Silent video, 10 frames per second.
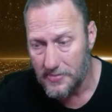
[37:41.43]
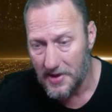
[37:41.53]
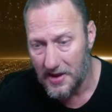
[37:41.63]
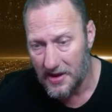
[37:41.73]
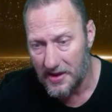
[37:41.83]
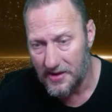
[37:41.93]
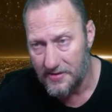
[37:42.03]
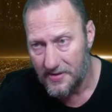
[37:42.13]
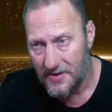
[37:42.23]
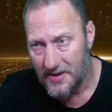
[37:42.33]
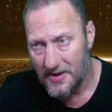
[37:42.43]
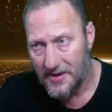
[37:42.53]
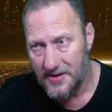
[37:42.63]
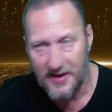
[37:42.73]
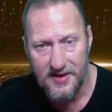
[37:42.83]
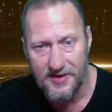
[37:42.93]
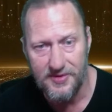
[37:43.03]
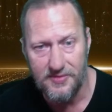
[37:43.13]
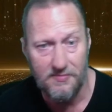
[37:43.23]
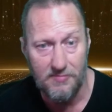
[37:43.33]
and they did
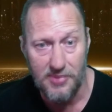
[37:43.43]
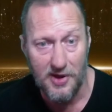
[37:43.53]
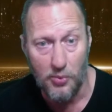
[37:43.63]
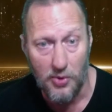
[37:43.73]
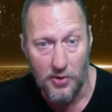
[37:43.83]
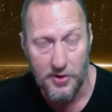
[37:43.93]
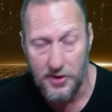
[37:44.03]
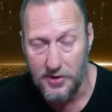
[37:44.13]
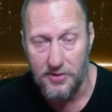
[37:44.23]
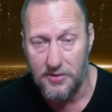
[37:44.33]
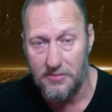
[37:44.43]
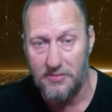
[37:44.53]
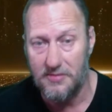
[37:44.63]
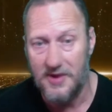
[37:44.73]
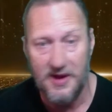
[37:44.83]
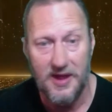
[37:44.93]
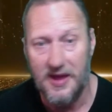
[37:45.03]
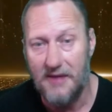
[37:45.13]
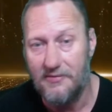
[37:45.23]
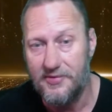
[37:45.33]
blood work. And then they
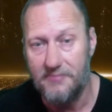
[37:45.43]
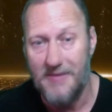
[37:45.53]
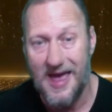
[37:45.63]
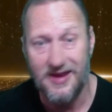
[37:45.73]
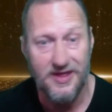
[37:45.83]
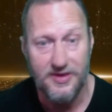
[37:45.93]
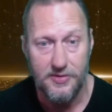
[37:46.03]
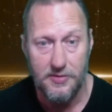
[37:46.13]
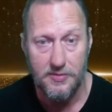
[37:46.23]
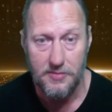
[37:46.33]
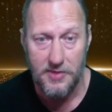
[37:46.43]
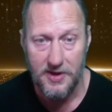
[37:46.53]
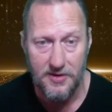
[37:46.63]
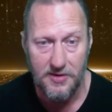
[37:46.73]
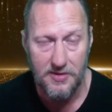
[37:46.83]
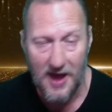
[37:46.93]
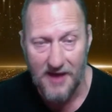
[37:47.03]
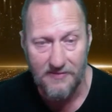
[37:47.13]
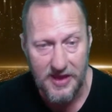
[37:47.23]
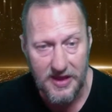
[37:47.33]
gave her some magnesium in the
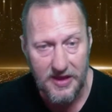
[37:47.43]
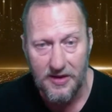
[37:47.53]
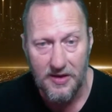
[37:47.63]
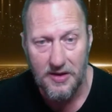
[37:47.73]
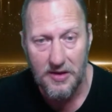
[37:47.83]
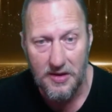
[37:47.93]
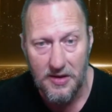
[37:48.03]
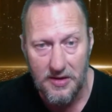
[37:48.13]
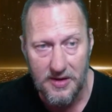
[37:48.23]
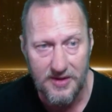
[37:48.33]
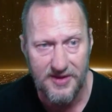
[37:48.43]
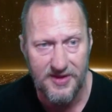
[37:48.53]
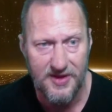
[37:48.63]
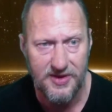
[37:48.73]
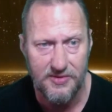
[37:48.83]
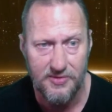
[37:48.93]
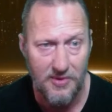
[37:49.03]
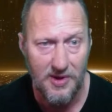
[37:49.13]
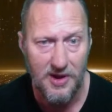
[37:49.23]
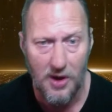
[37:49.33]
IV because they said she was
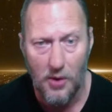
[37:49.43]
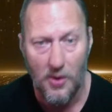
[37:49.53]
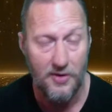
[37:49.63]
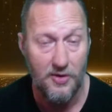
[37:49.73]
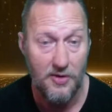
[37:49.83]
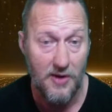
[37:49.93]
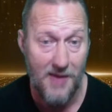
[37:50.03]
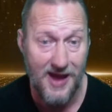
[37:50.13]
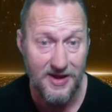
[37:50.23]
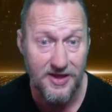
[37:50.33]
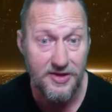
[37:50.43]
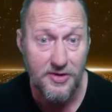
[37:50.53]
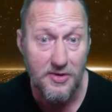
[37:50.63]
really low on her magnesium,